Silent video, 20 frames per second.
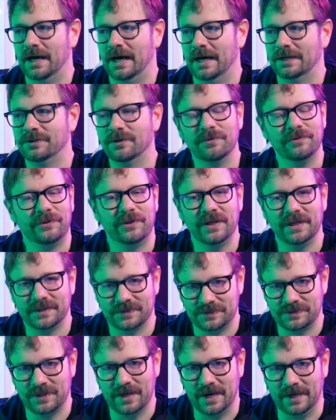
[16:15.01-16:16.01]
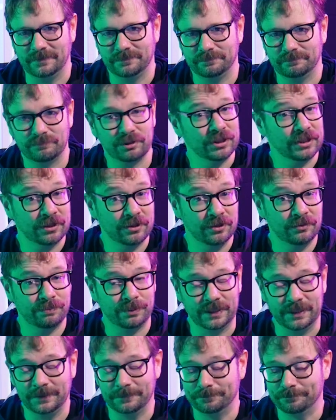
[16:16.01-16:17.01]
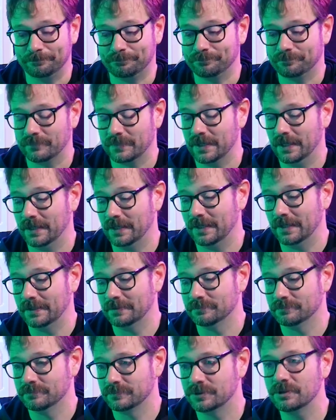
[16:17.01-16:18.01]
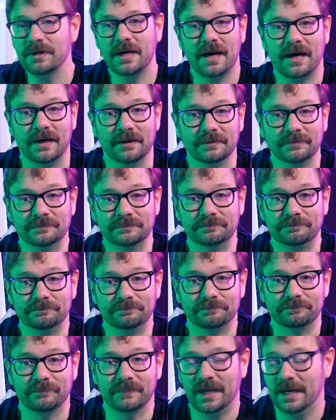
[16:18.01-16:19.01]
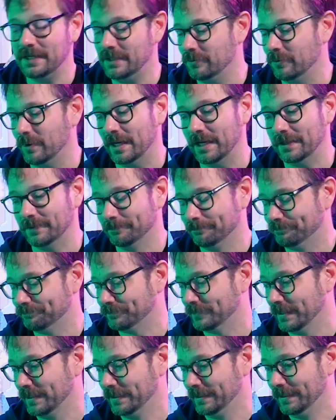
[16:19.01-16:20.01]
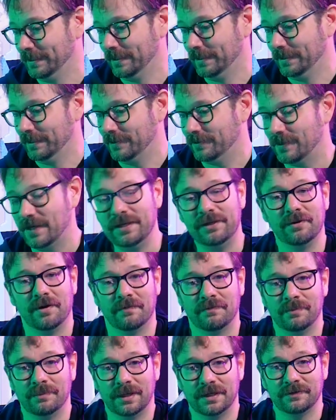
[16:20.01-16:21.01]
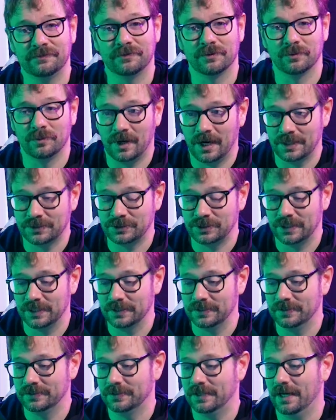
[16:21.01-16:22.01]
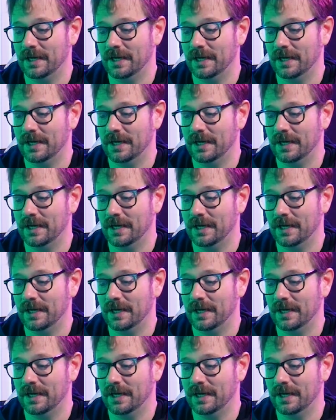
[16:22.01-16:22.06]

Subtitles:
I don't think it's that, but it could be. So yeah, anyway, thank you everybody for watching.